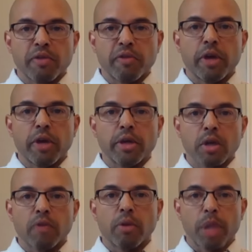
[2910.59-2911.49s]
as the
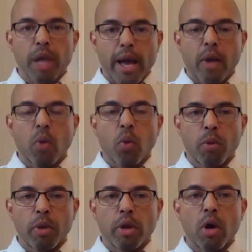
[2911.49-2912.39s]
face of a
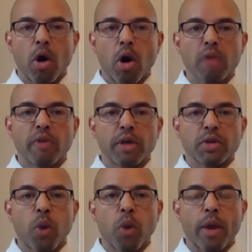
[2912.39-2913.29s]
Black woman, all of us,